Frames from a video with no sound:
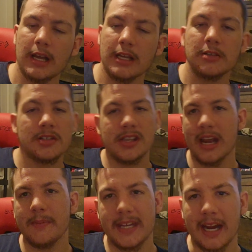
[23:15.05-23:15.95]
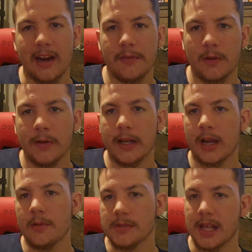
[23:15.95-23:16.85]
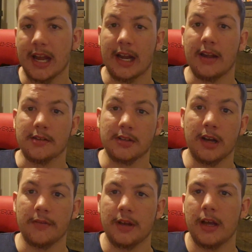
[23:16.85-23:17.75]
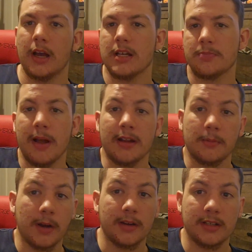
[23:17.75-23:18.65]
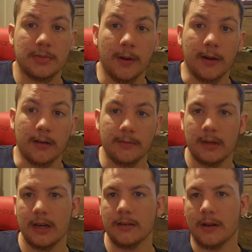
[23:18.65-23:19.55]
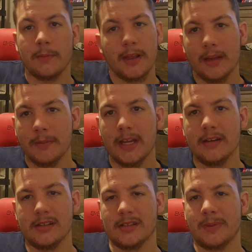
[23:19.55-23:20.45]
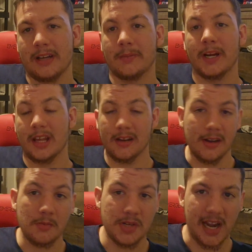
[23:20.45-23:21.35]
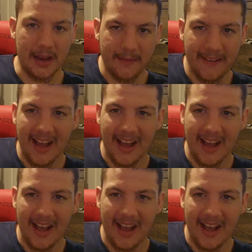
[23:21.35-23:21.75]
You just gotta be careful when it comes to that kind of stuff. Spend your money smart, you know, don't be like me and just spend your money on dumb shit.